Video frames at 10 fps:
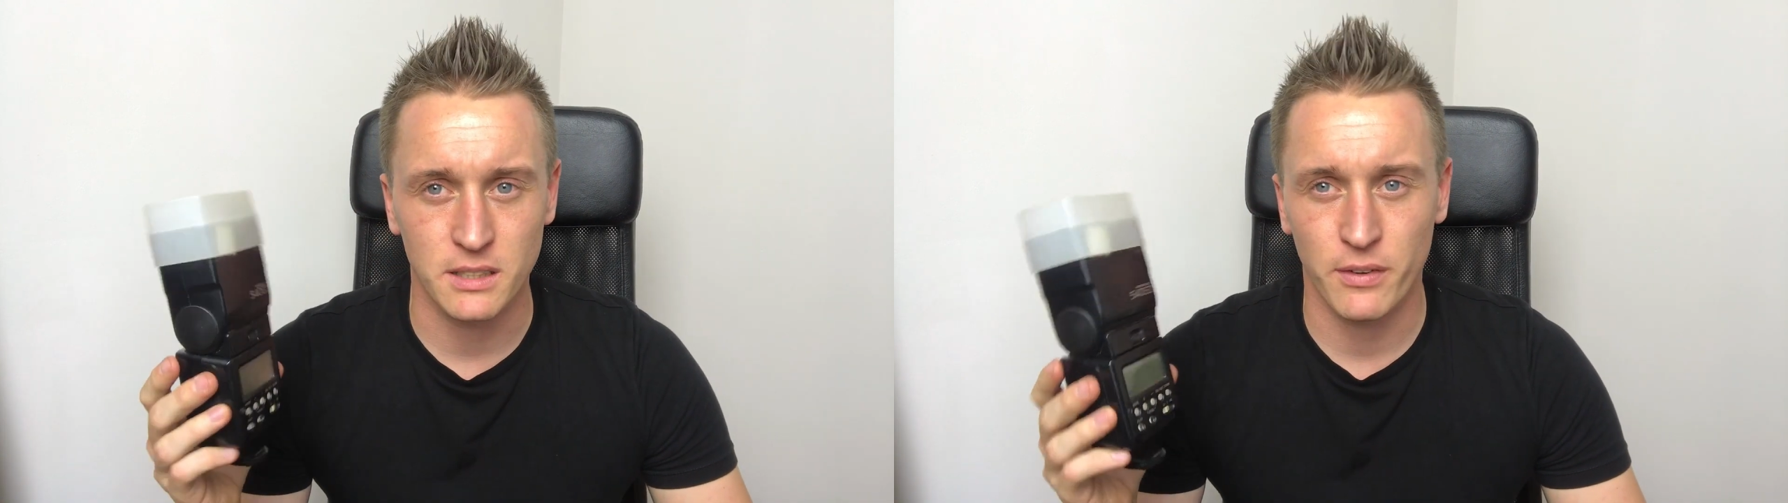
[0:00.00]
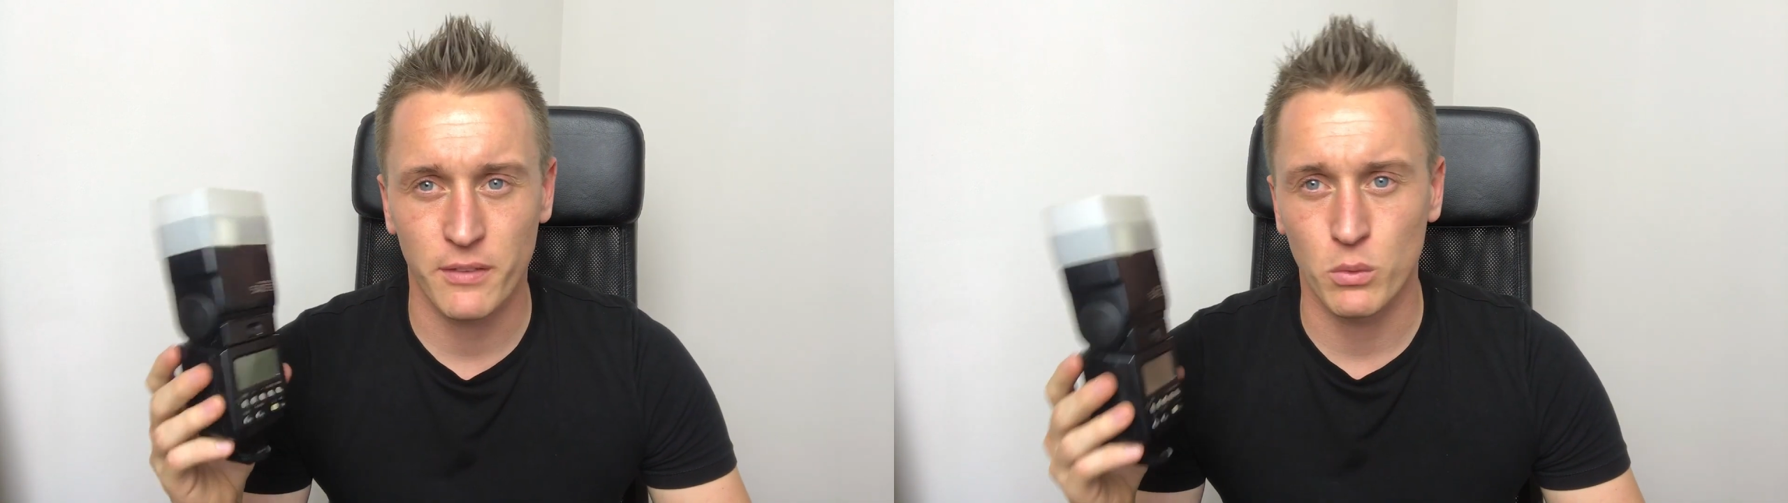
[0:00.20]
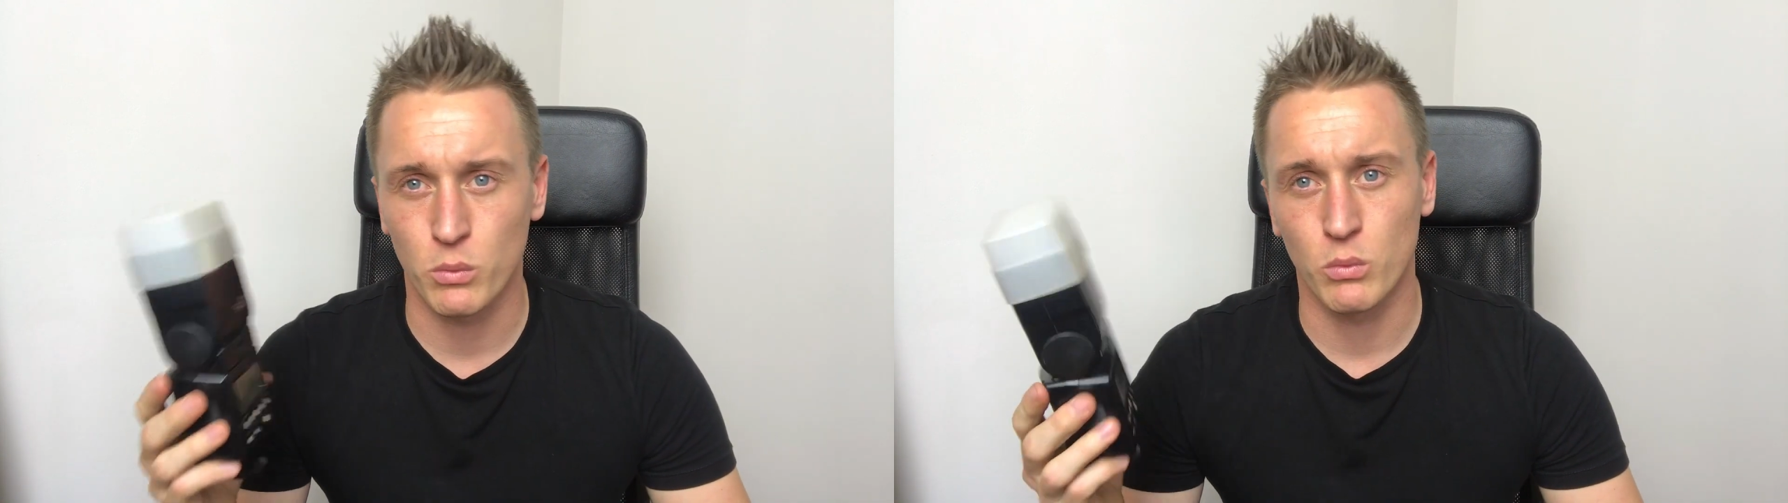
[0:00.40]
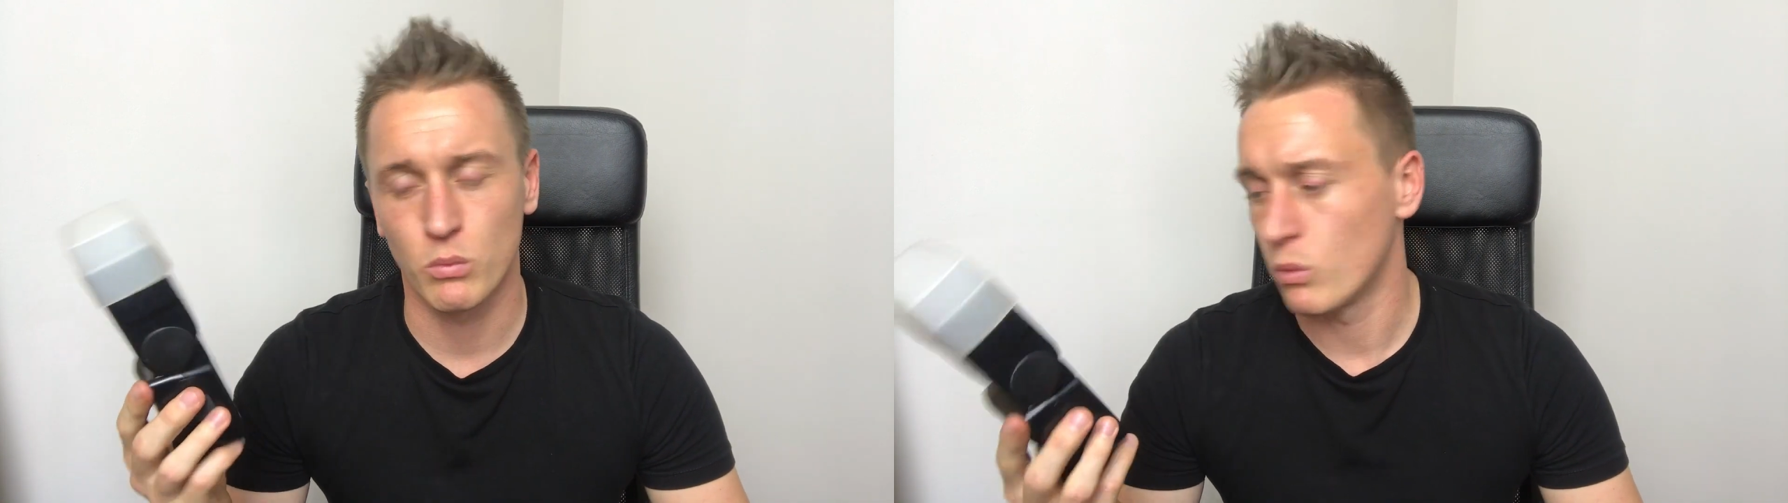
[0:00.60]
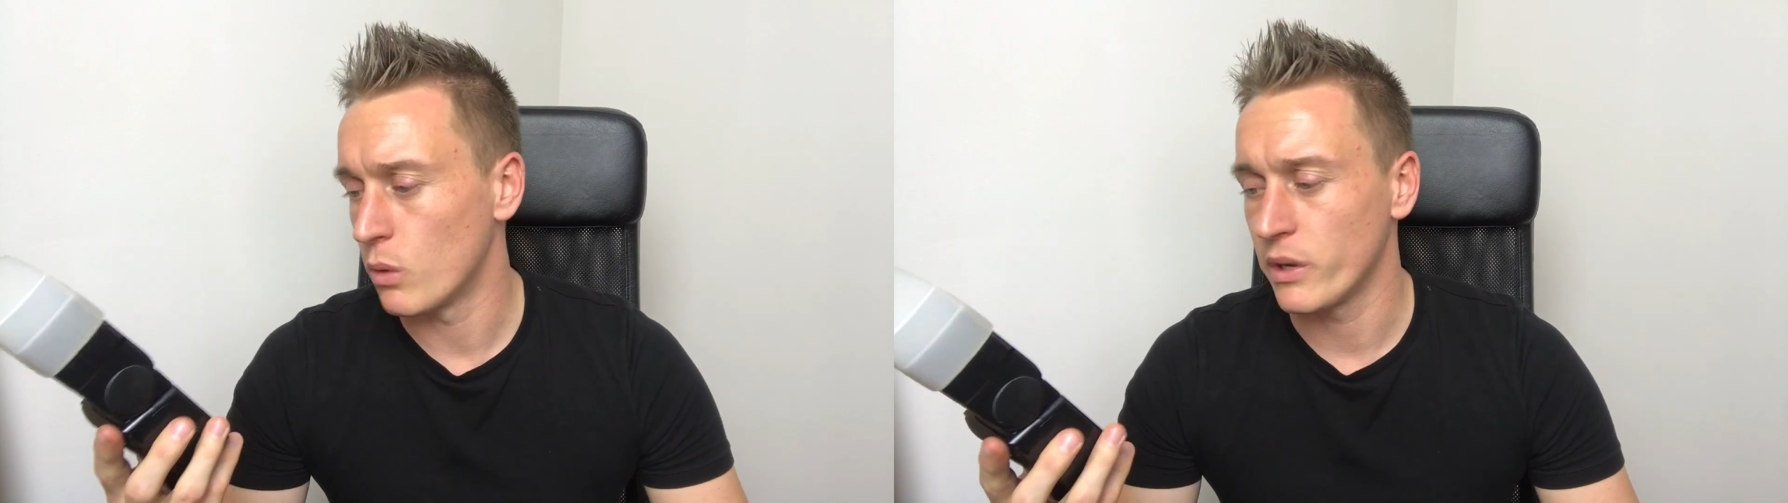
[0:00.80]
if ever
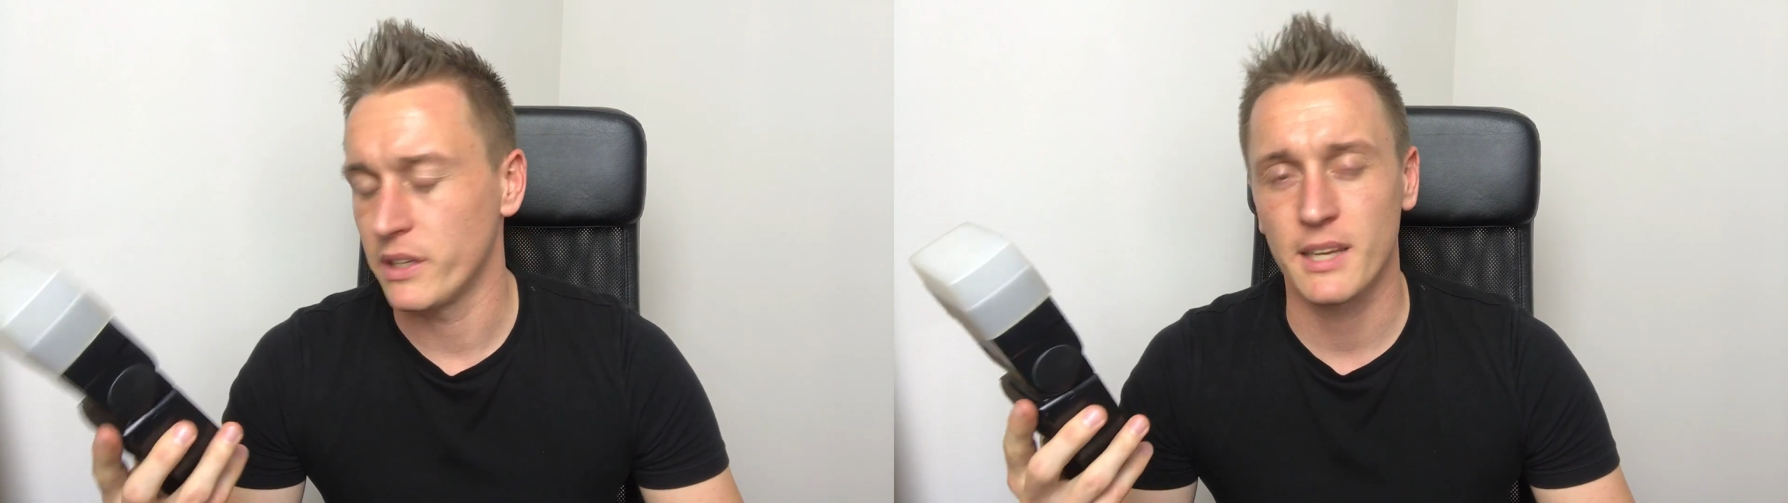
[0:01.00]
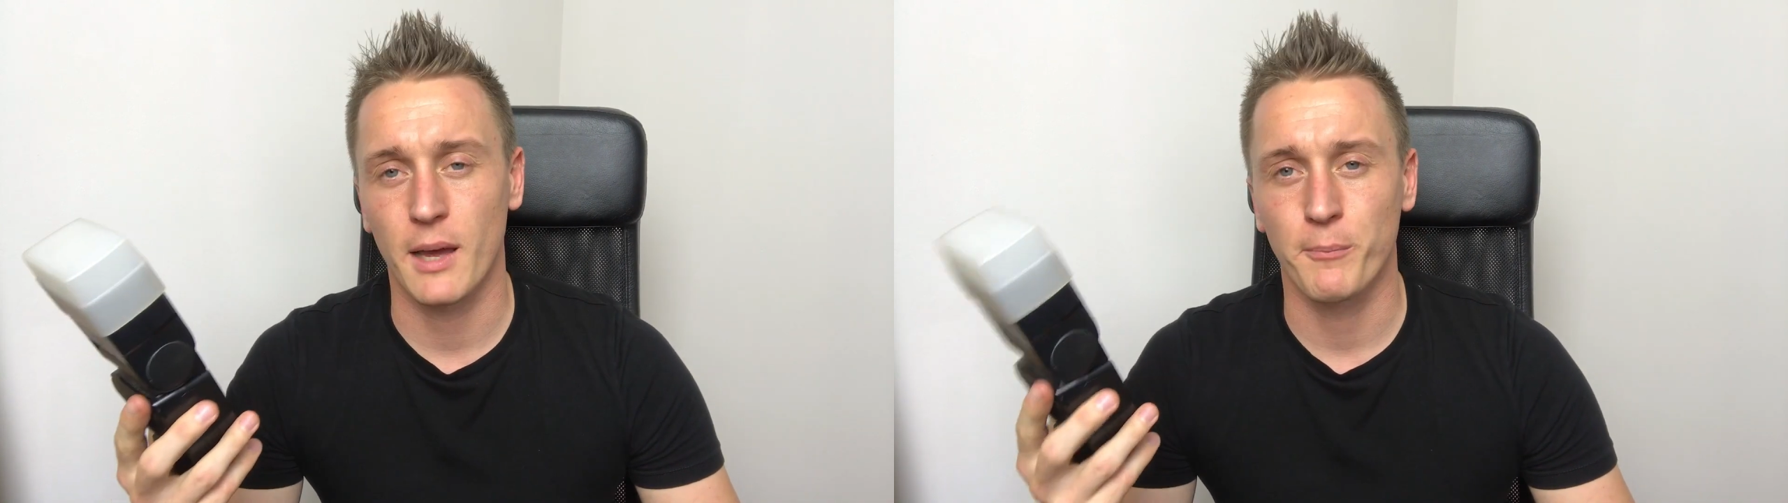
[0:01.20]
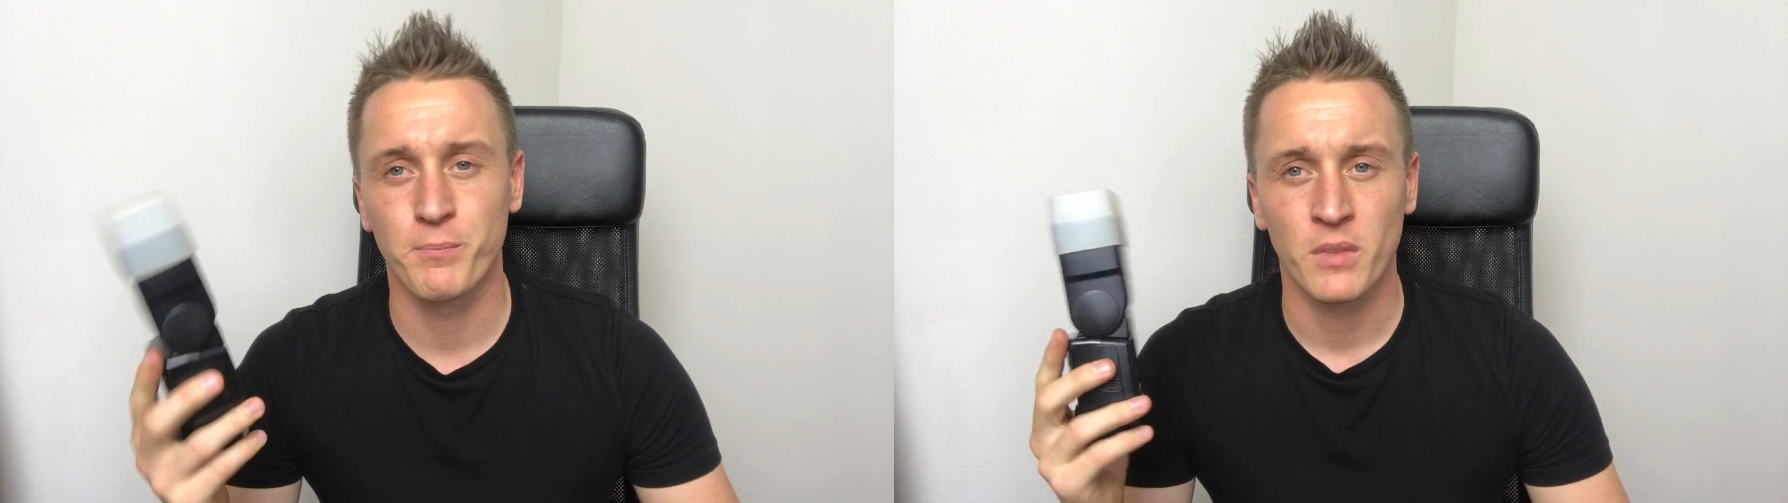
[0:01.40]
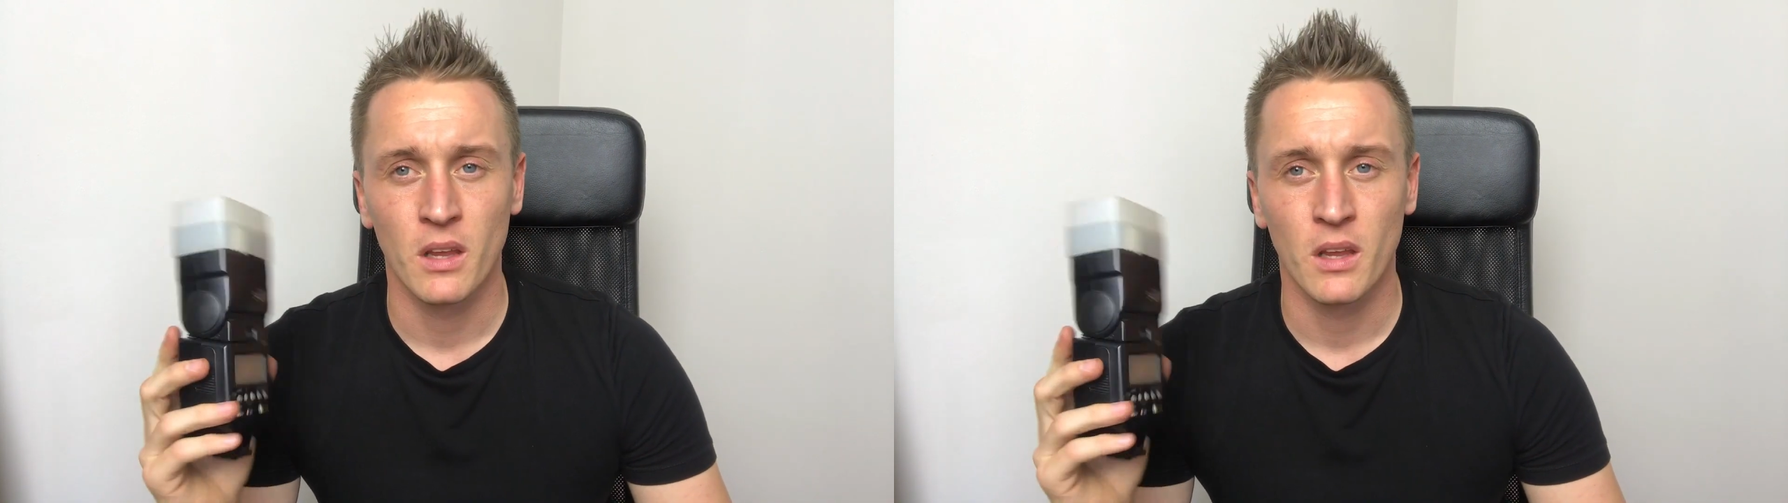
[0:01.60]
one went down.